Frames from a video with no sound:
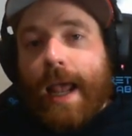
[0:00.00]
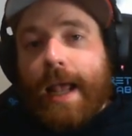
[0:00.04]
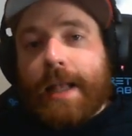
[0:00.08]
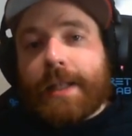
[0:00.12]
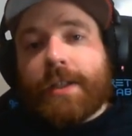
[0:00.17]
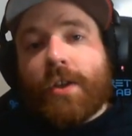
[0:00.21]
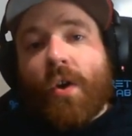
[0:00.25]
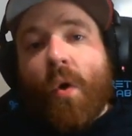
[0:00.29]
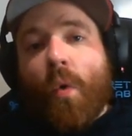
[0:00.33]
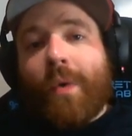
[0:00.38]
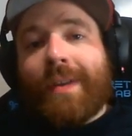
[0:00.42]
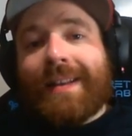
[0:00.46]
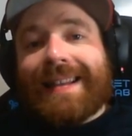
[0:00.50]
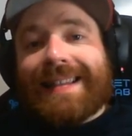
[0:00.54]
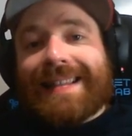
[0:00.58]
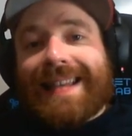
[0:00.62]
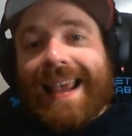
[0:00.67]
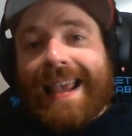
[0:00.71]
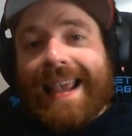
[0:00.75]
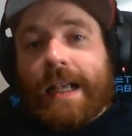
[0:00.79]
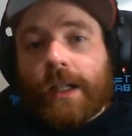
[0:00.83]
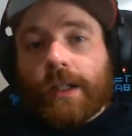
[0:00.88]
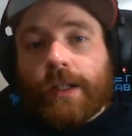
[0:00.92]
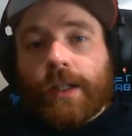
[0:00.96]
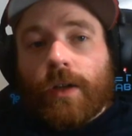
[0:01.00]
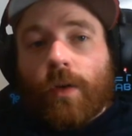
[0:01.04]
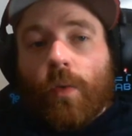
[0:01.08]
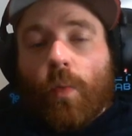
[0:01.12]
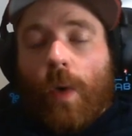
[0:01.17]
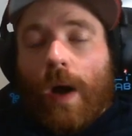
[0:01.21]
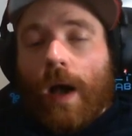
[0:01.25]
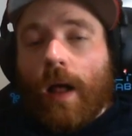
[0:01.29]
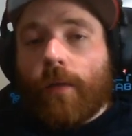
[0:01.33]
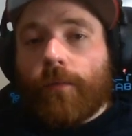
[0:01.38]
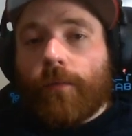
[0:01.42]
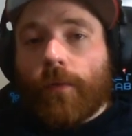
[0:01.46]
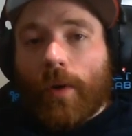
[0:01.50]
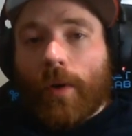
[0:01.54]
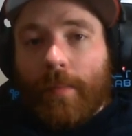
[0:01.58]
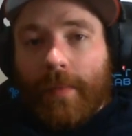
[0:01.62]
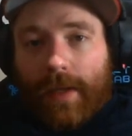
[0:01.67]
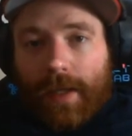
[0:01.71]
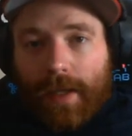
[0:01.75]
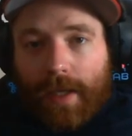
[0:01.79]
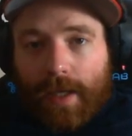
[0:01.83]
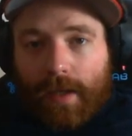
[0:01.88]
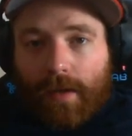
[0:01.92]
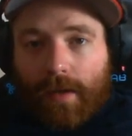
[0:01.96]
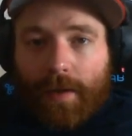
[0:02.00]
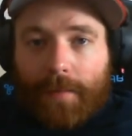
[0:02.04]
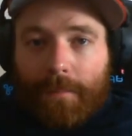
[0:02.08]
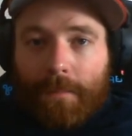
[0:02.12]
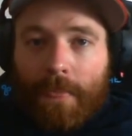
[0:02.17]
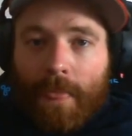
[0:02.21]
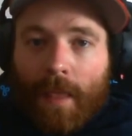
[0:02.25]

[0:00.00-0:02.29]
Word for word: it's going to take a little while for him to kill it.